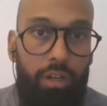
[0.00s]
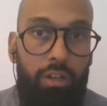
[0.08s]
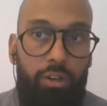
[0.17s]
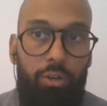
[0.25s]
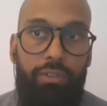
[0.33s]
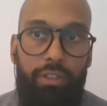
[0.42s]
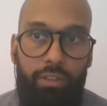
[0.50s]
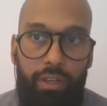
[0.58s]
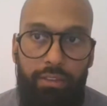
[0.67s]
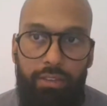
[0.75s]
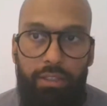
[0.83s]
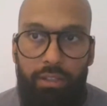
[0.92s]

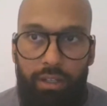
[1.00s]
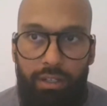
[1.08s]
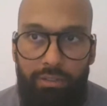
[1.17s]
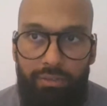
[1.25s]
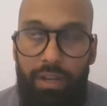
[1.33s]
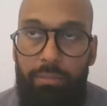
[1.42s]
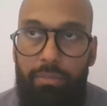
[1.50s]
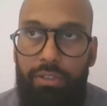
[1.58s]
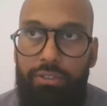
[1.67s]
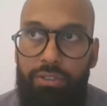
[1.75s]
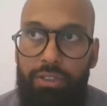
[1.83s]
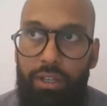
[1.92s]
COVID-19
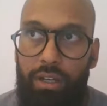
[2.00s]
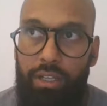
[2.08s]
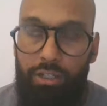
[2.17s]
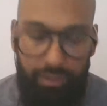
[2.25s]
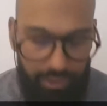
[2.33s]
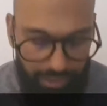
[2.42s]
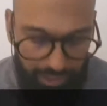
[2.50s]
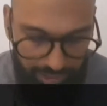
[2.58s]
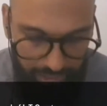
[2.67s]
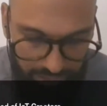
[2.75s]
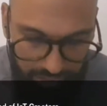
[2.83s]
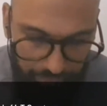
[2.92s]
developments here in the
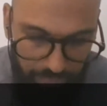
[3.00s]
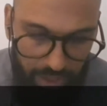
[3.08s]
Netherlands.